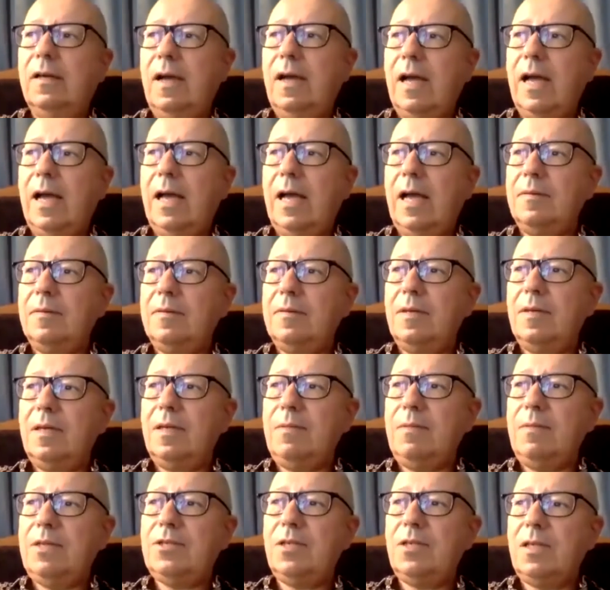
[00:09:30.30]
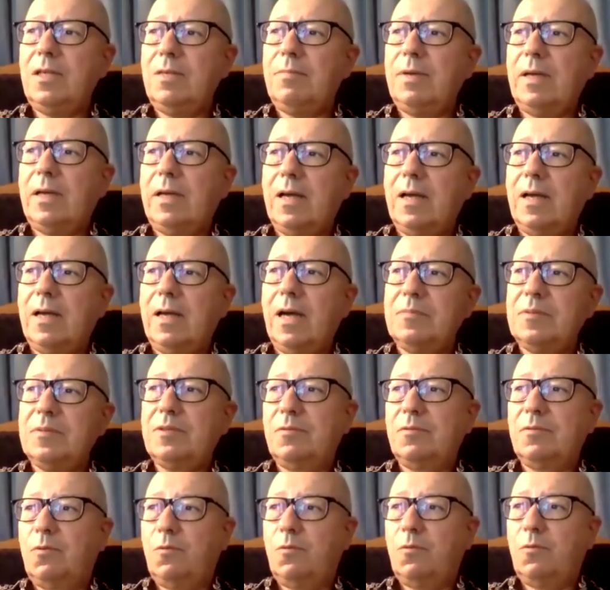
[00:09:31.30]
and immediately
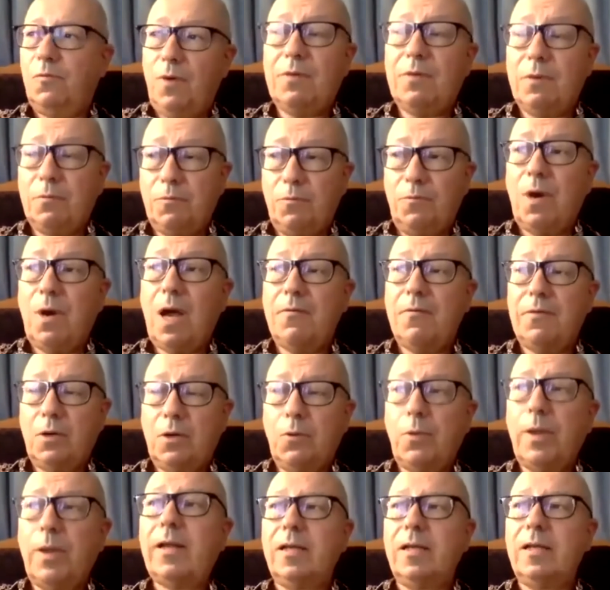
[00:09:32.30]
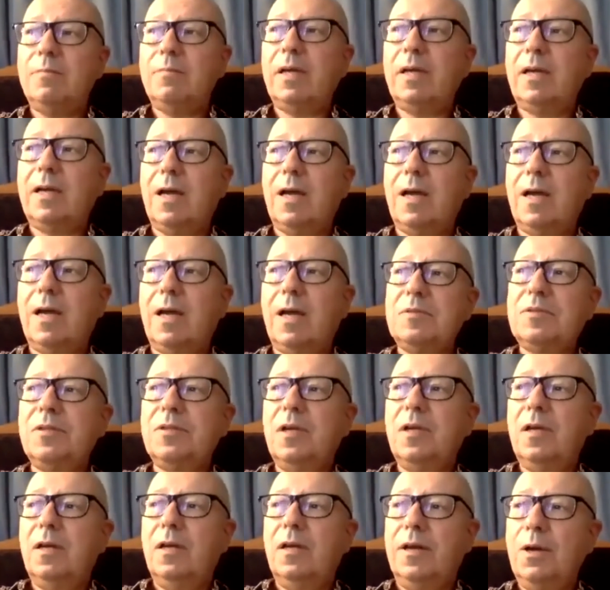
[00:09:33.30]
becomes, rather quickly
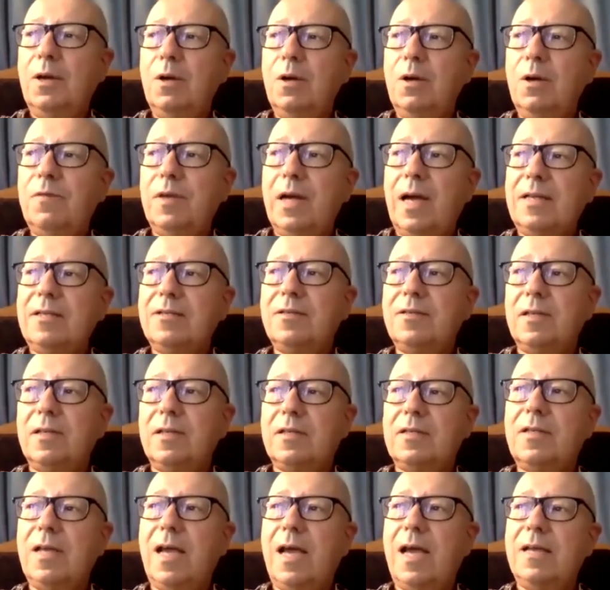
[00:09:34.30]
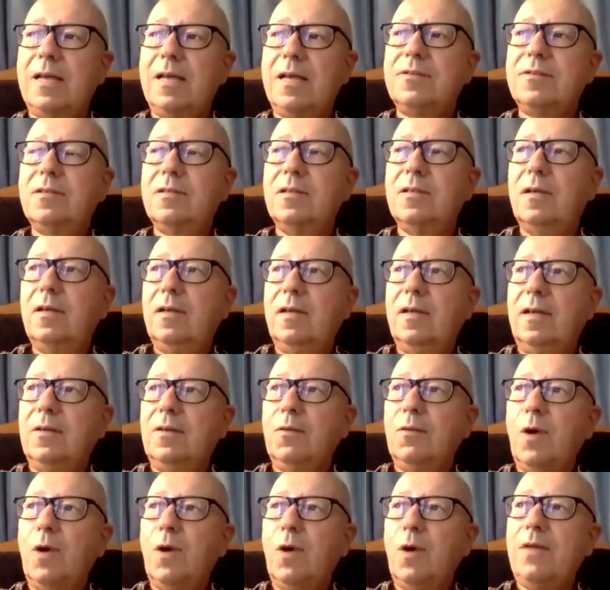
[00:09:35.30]
becomes an overnight success in
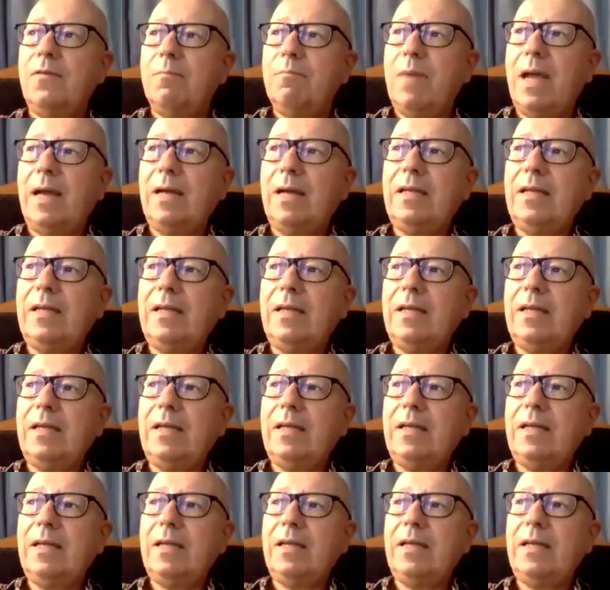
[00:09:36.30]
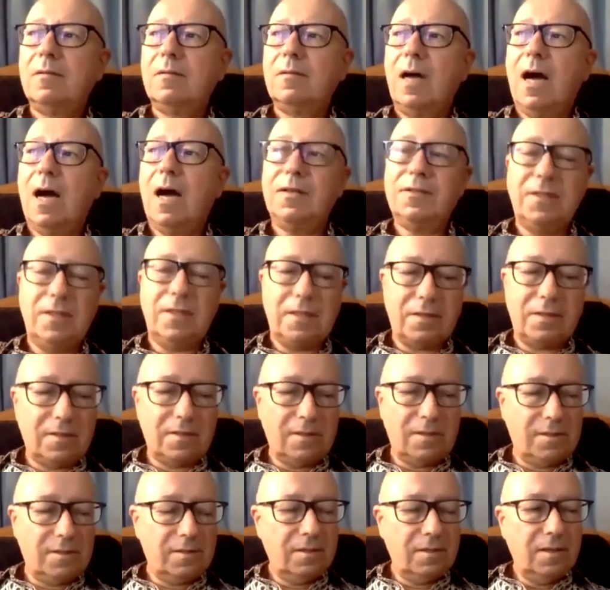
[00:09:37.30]
the way that many young
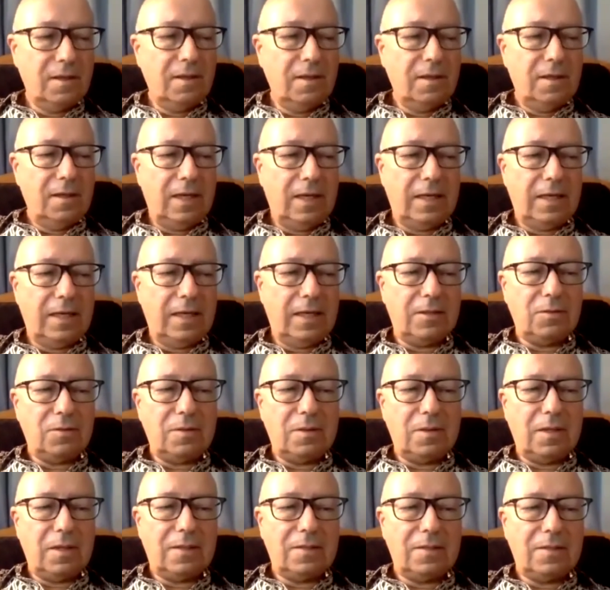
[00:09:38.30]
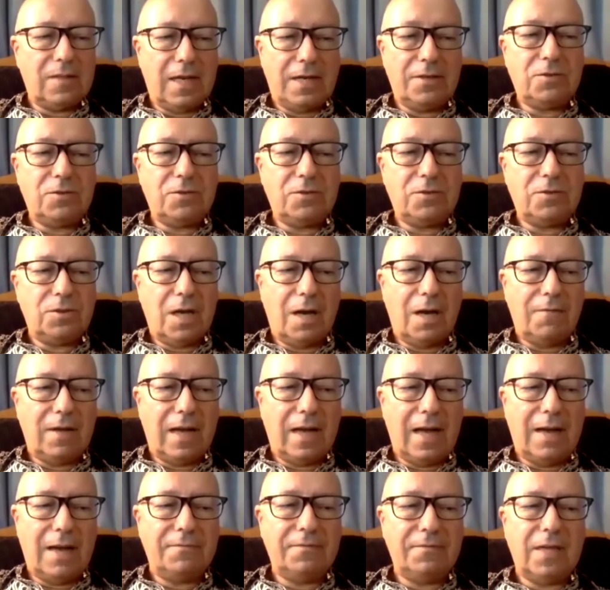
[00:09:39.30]
artists in Central
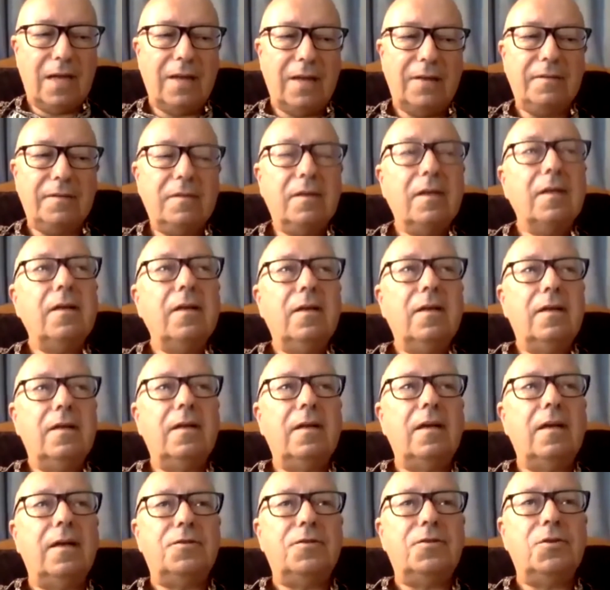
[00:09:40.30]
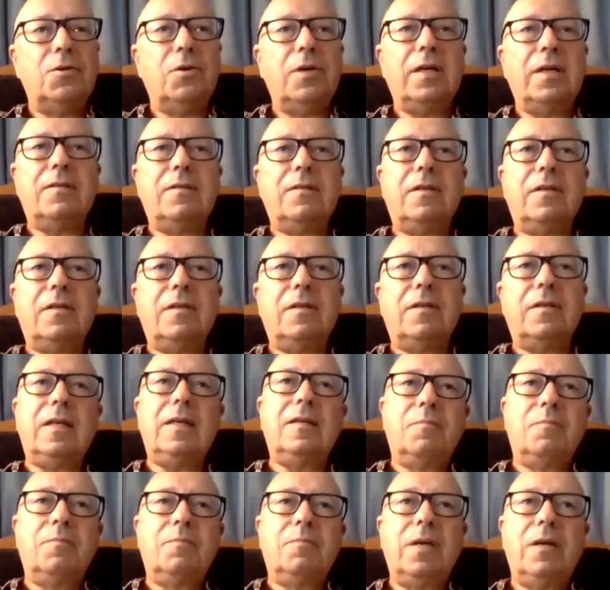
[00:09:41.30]
Java have done during the
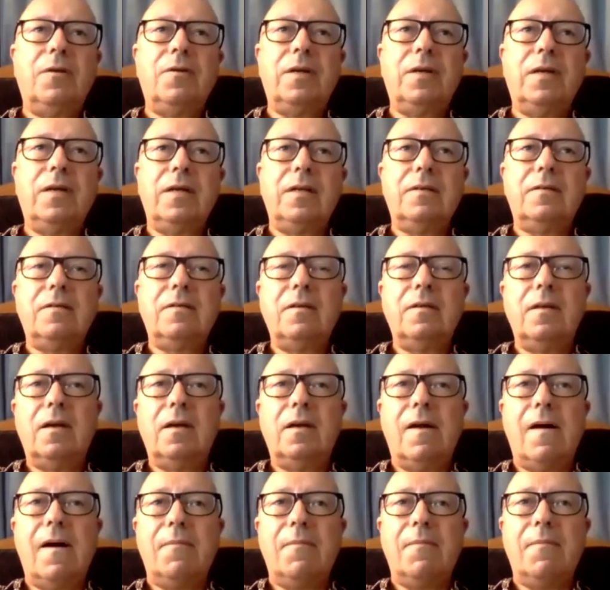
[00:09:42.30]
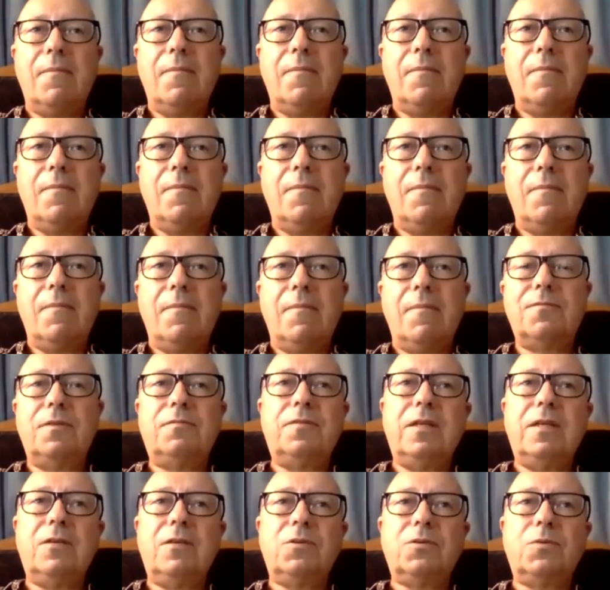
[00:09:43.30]
period of the last
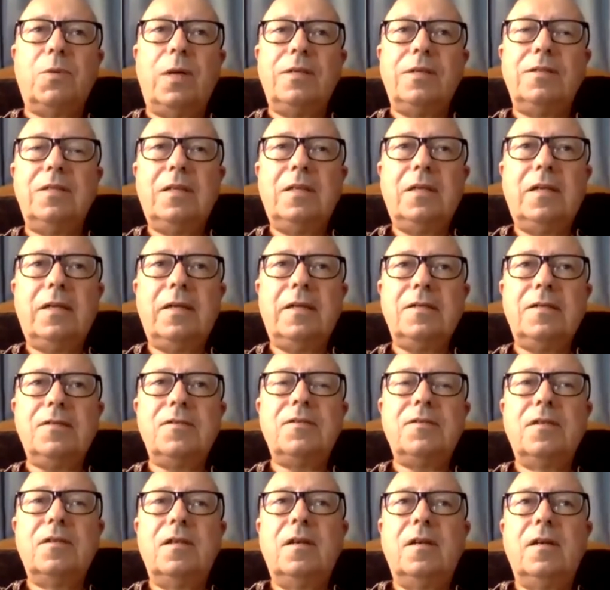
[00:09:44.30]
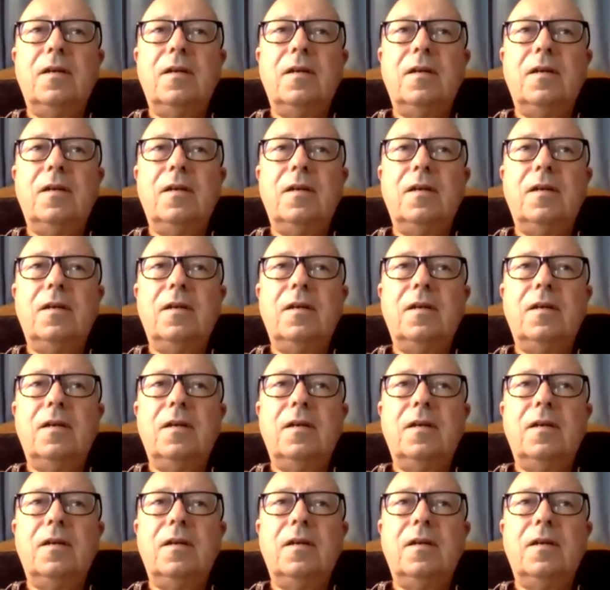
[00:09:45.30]
15 or 20 years,